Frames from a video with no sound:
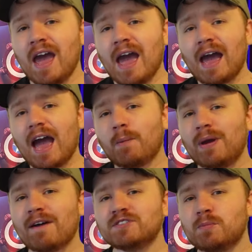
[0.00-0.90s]
and we have
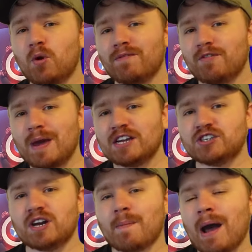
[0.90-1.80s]
some more information
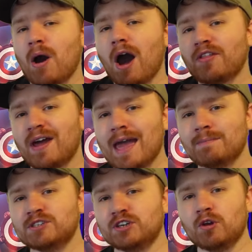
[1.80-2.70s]
about other
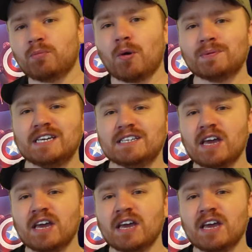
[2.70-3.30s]
MCU properties